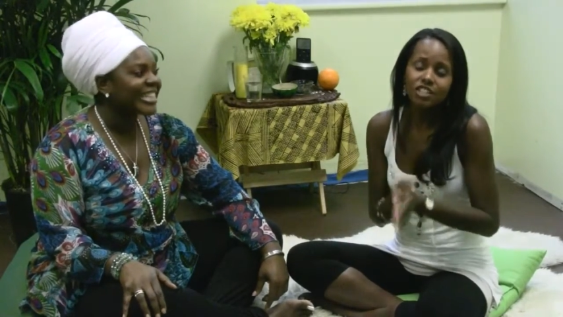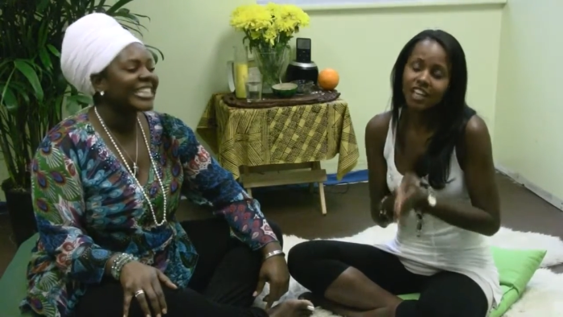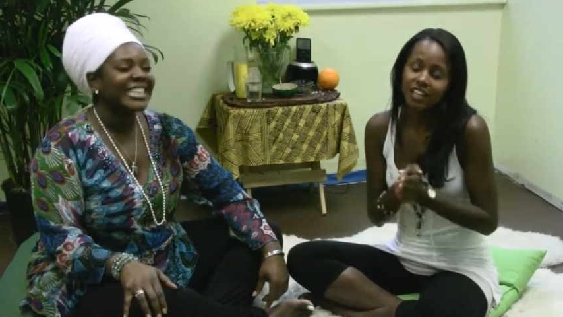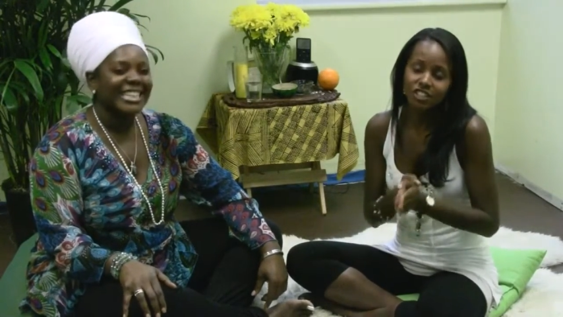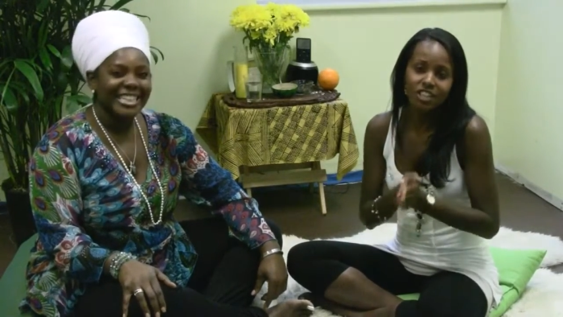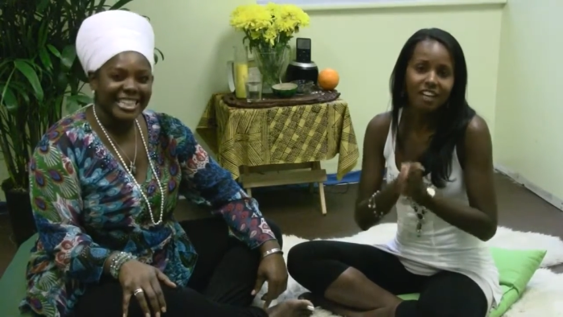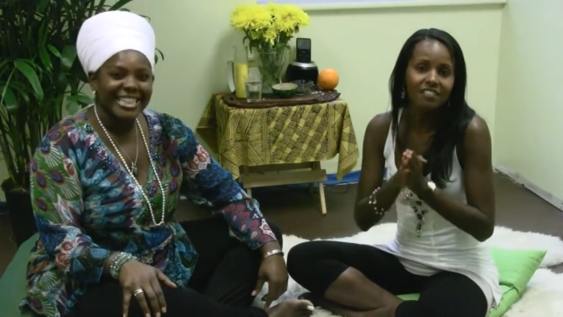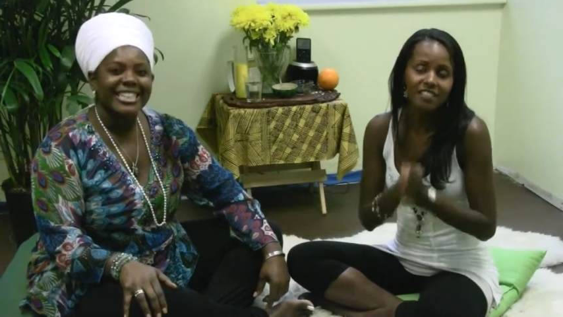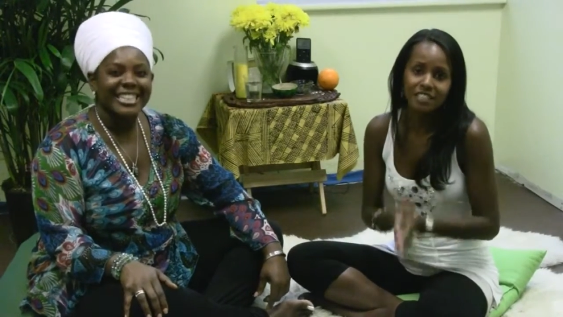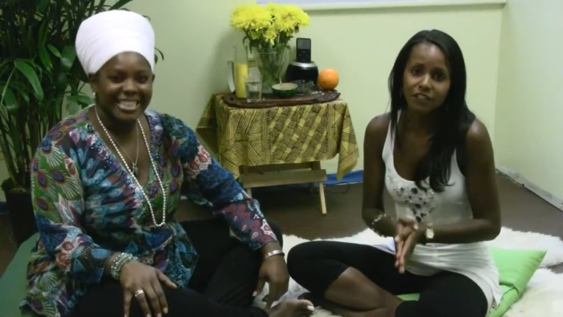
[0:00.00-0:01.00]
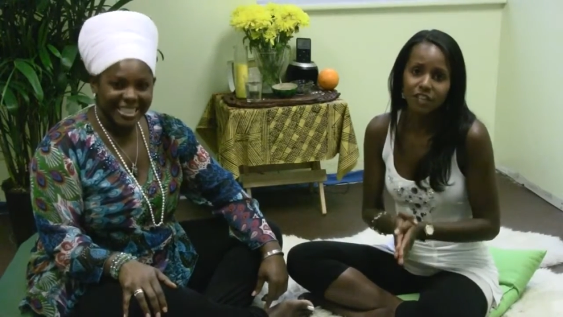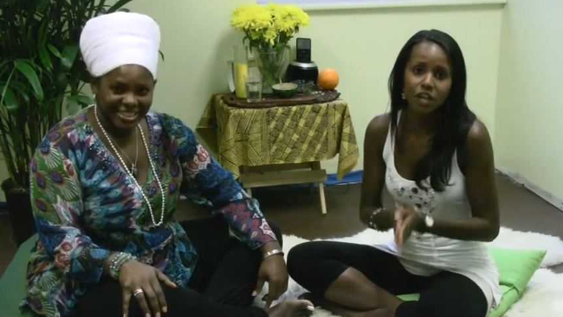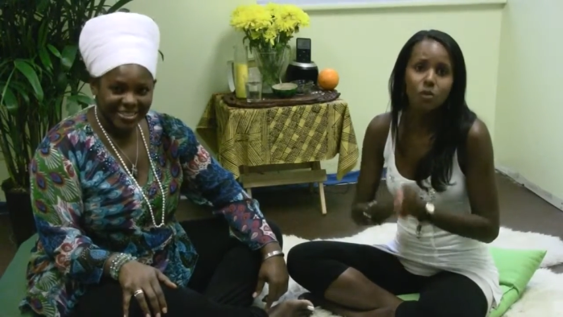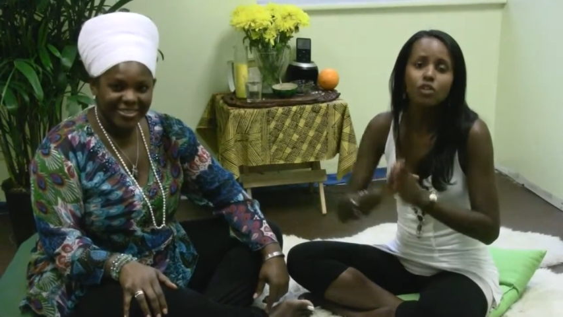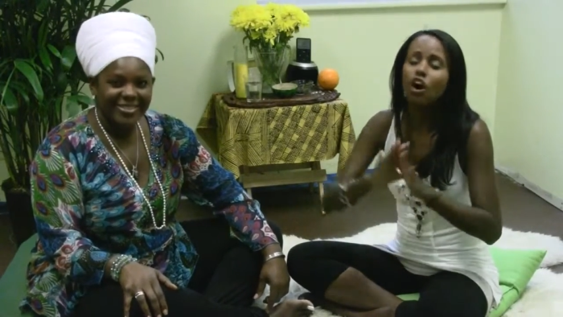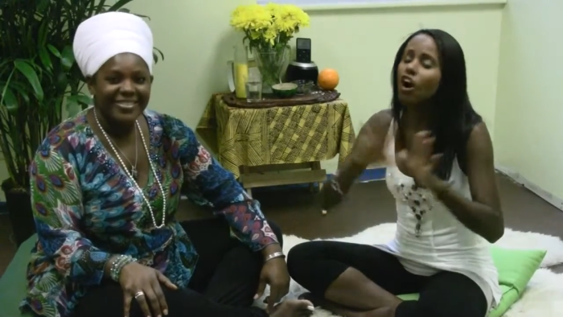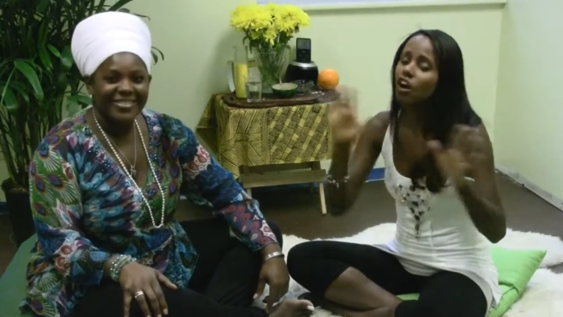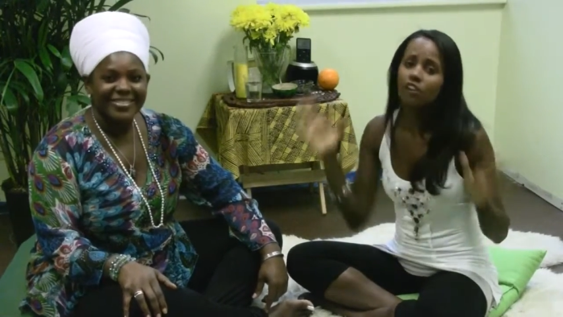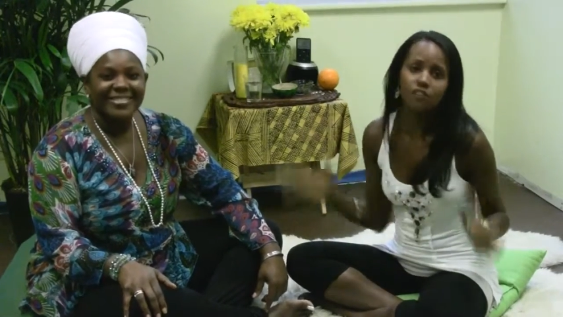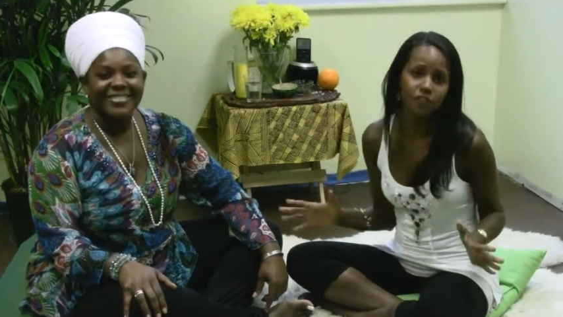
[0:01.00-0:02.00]
Speaker 1: share, share this video with
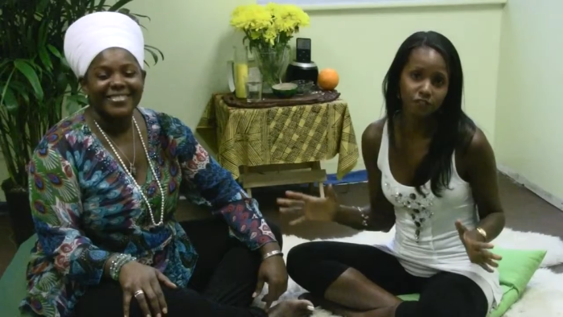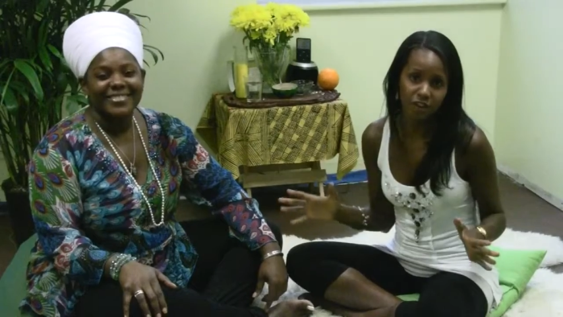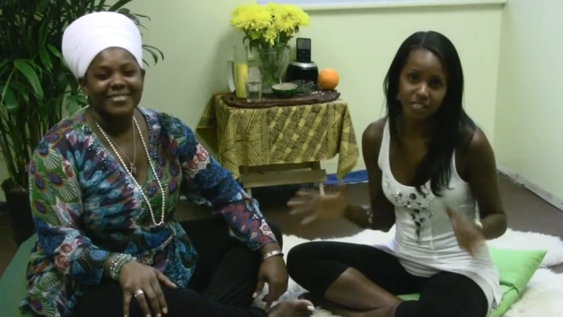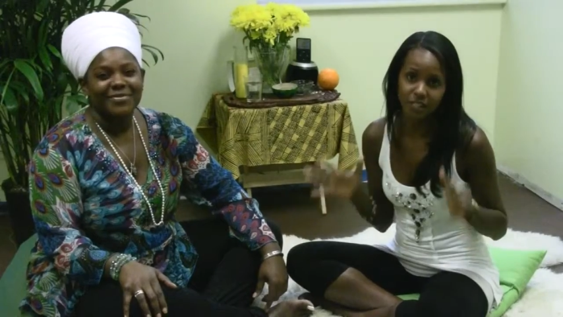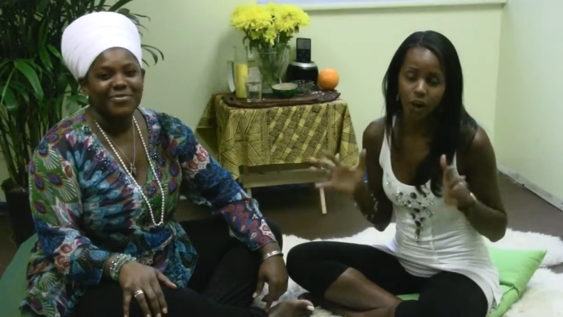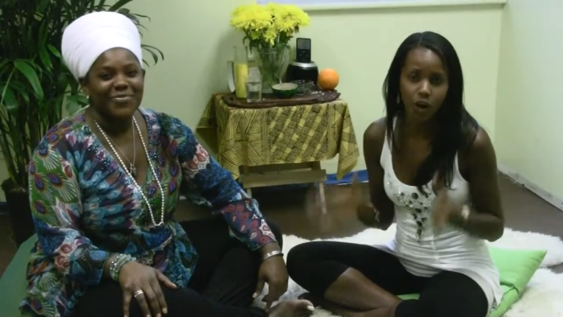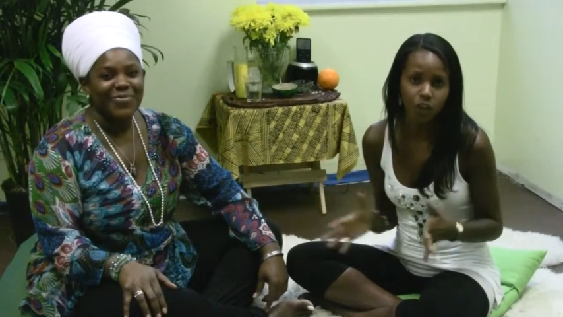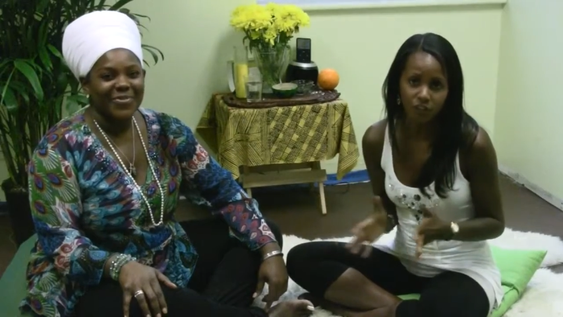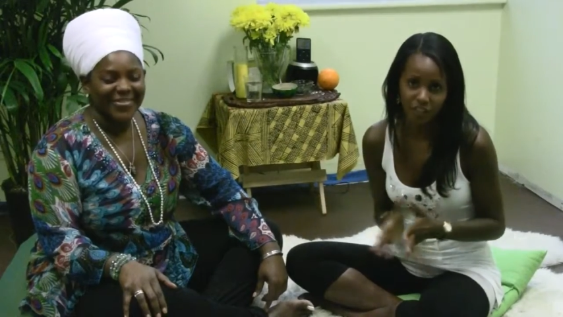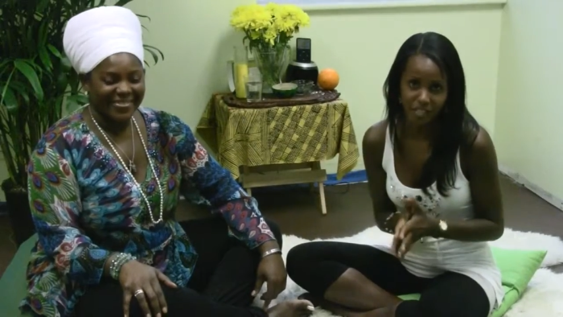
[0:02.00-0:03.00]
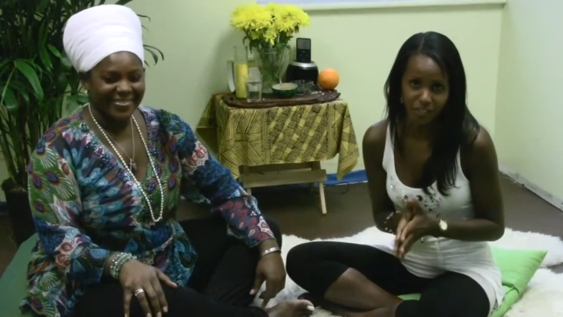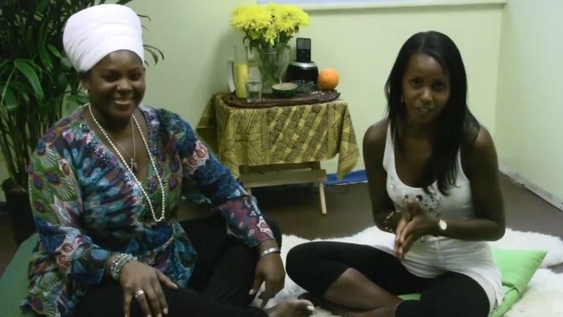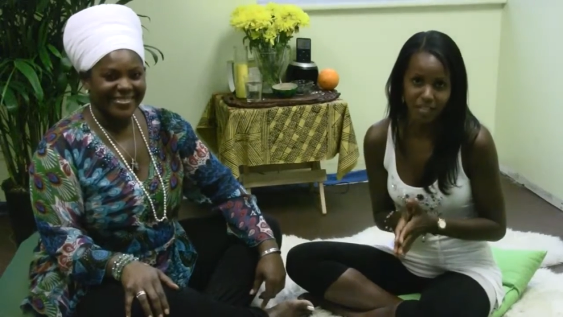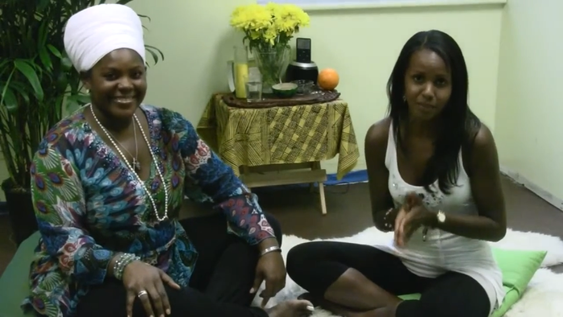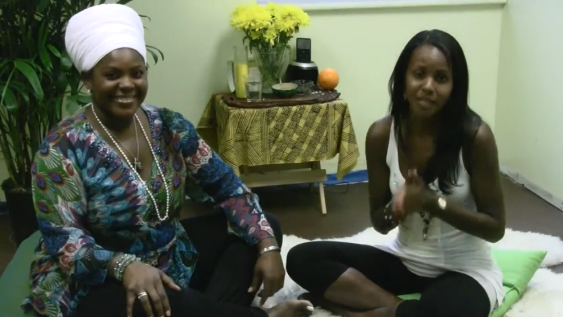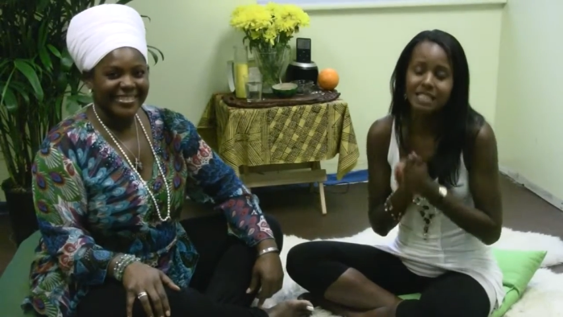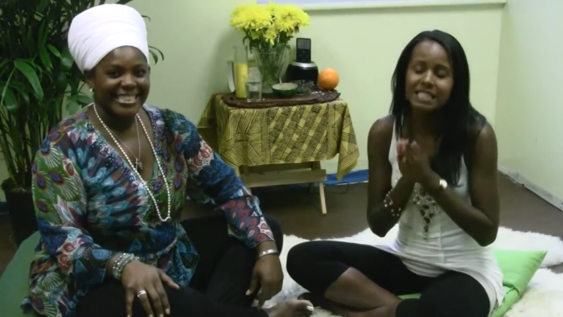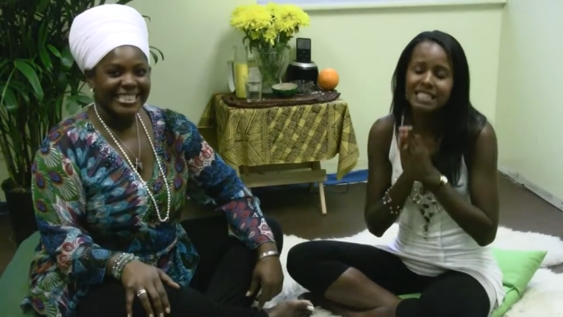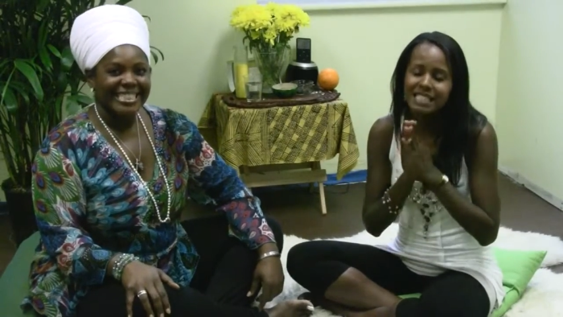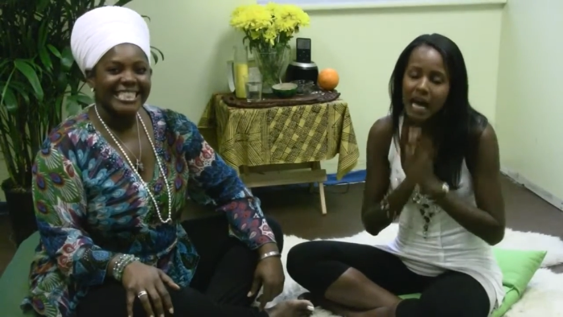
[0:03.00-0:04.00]
all of your friends all over the internet
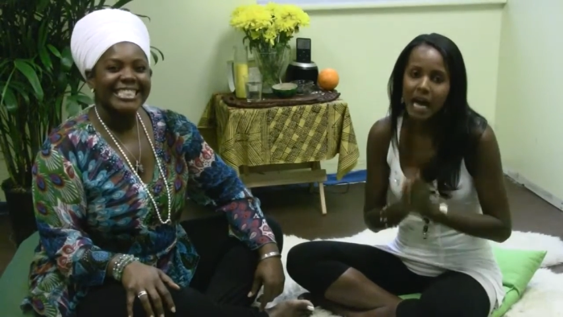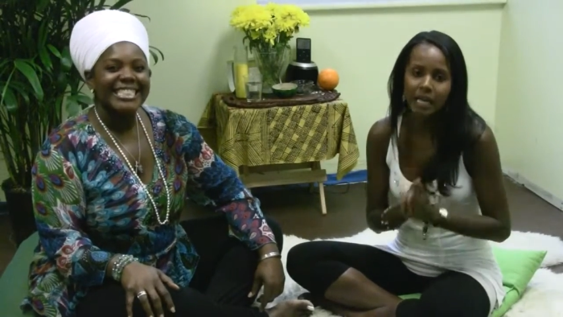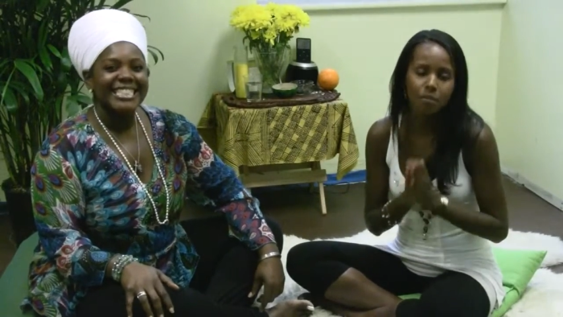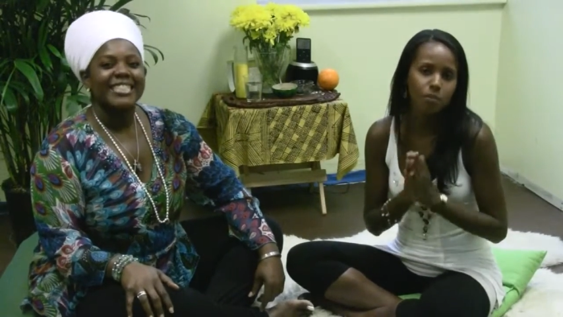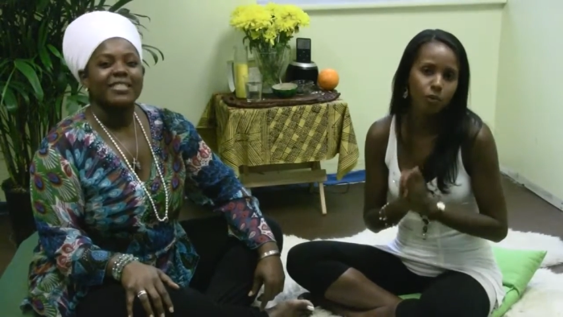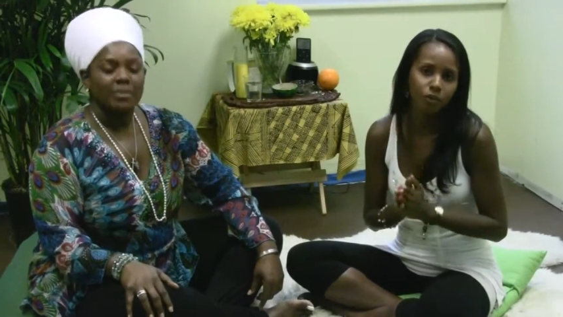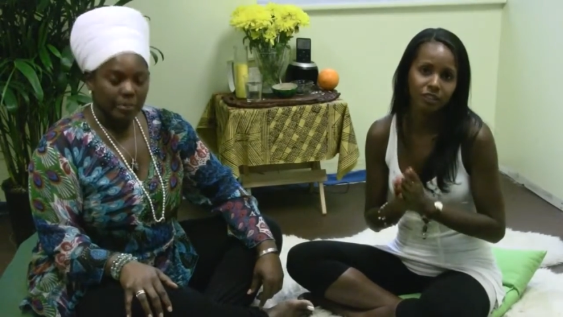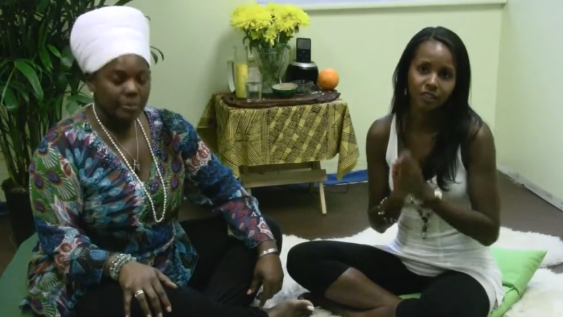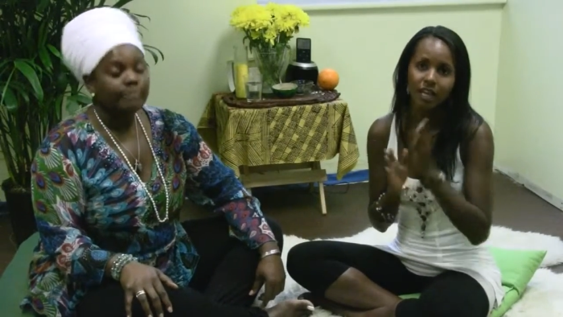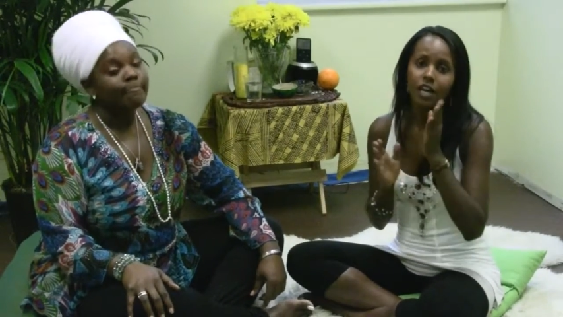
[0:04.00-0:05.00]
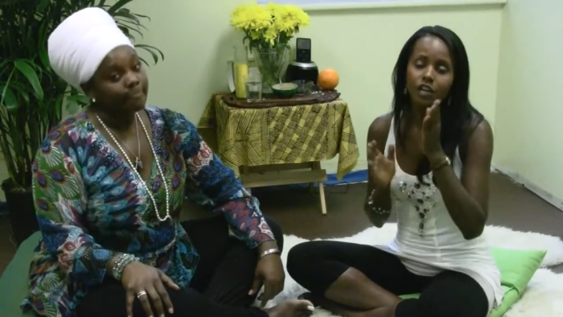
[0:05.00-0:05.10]
because it's that important.